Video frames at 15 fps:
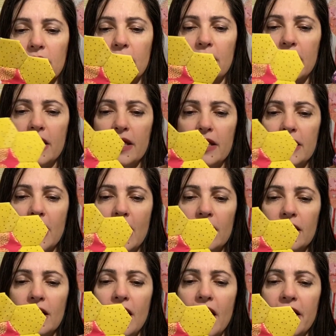and
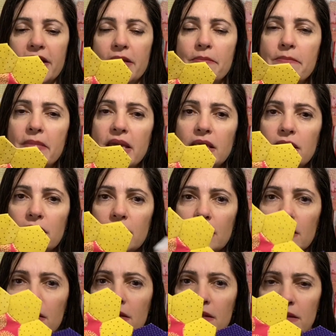I am making
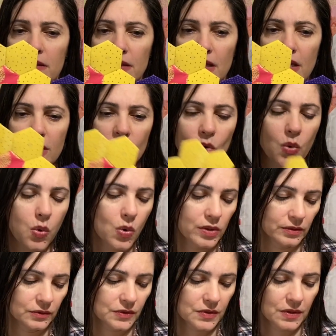a
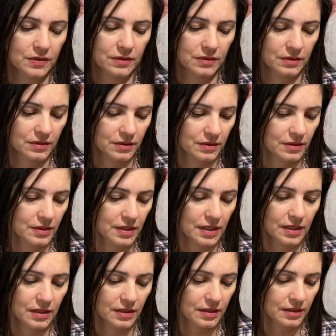quilt.
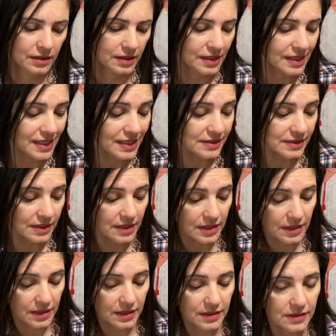This
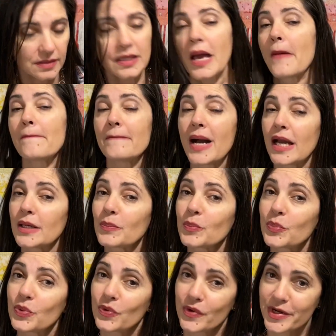is my
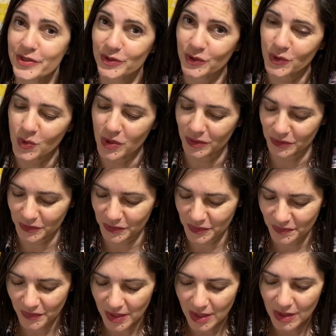prayer quilt.
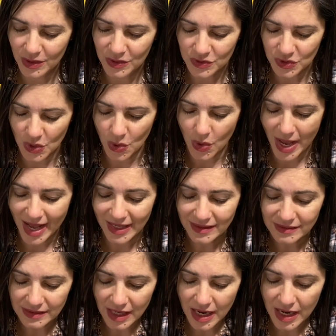So as
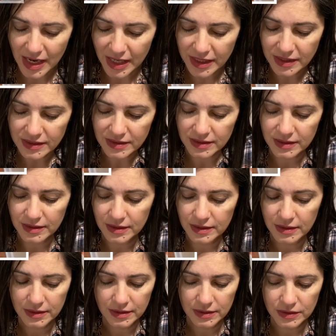I
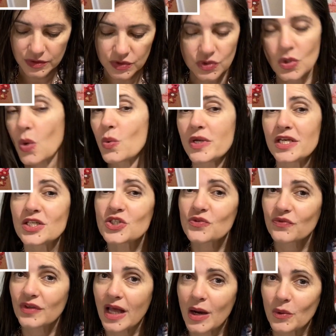sew each
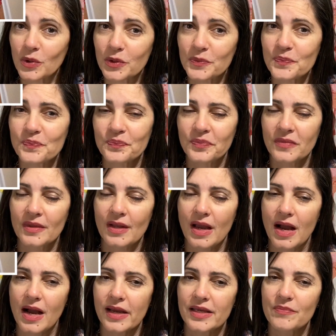flower,
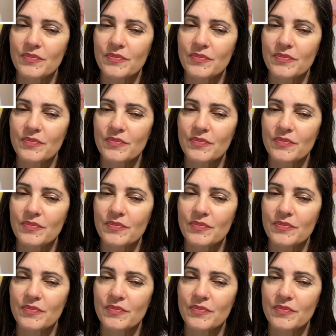I am